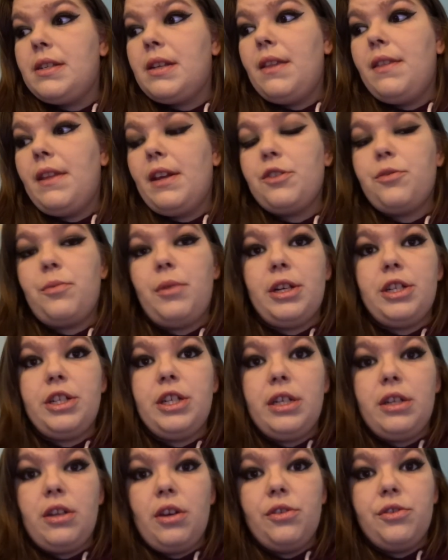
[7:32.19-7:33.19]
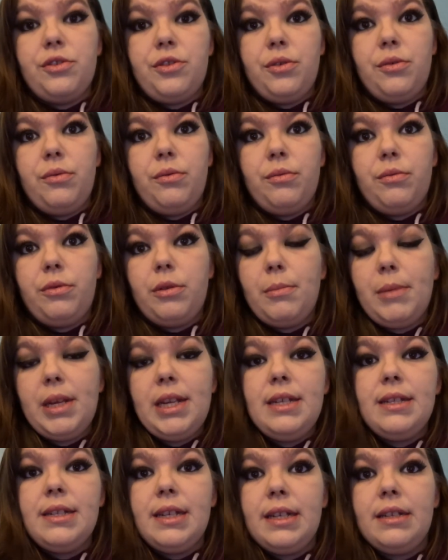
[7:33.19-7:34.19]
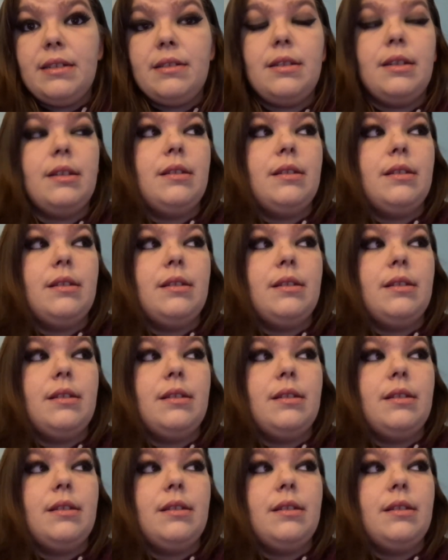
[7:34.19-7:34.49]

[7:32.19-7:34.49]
and that's why she'd gone to the meeting